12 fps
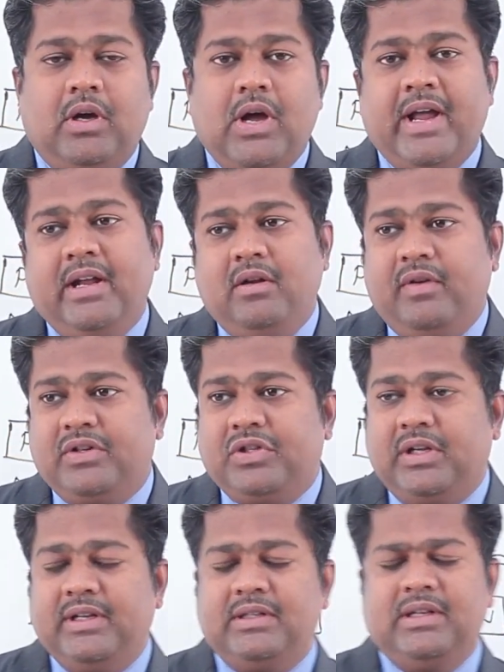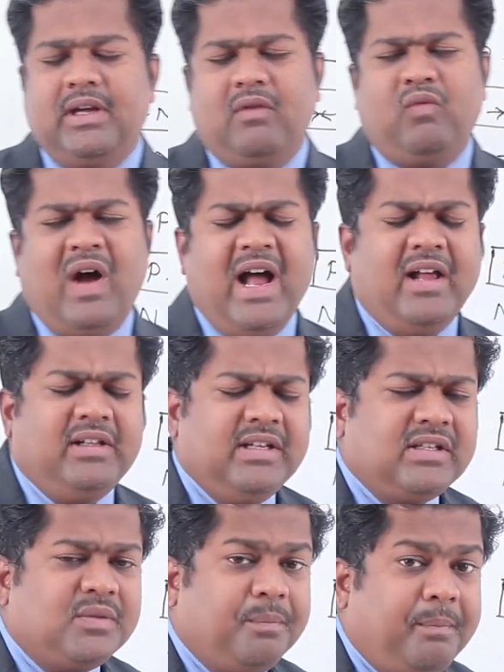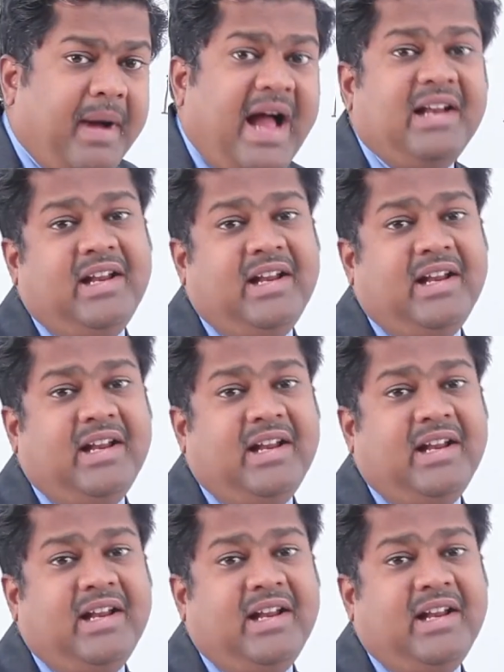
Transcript: Again, question is there, why this pi